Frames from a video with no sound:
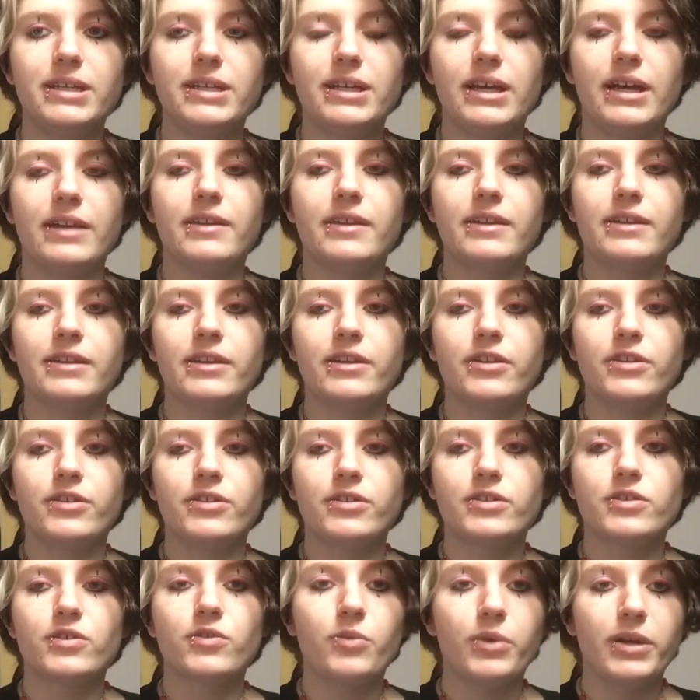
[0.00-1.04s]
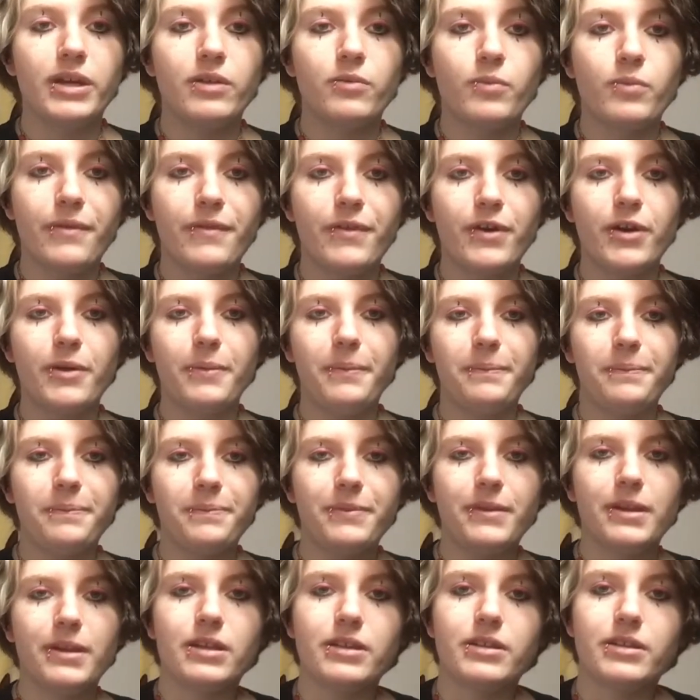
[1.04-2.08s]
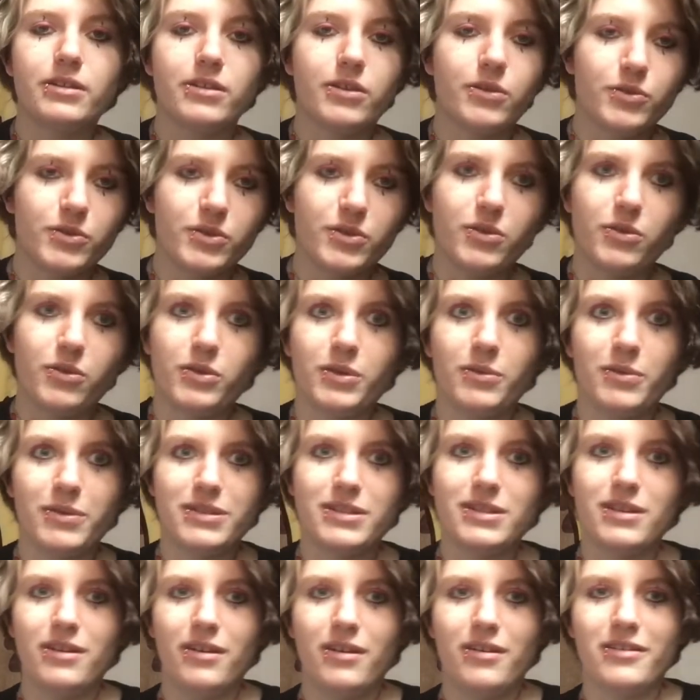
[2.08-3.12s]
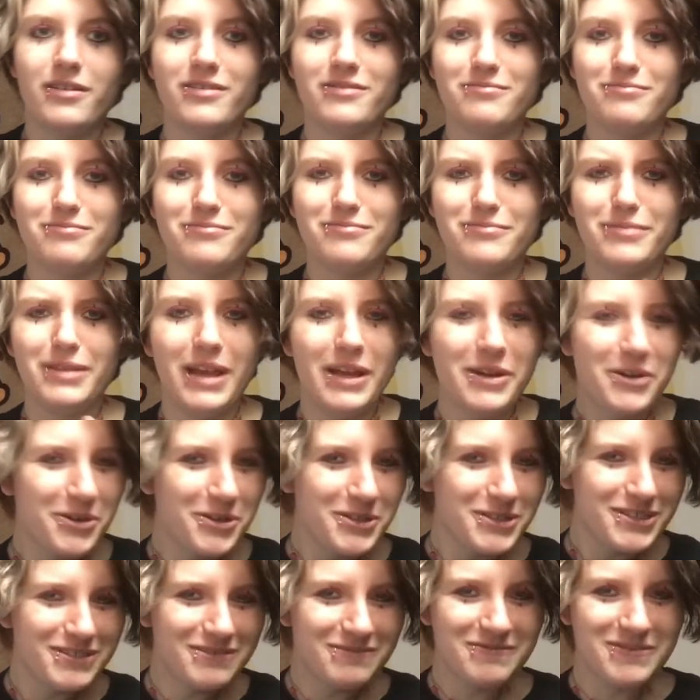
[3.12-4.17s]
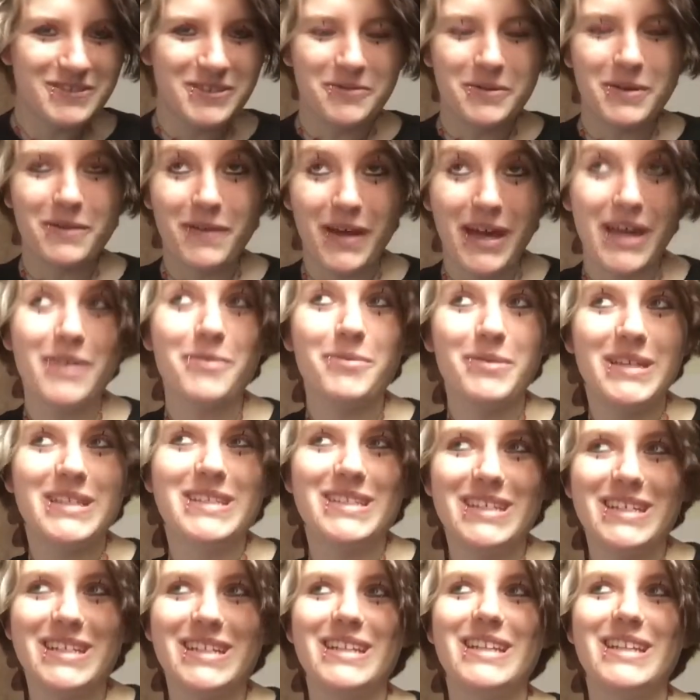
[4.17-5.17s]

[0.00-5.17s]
and then there's Green River. Those are the only ones that aren't letters. So we have A, B, C,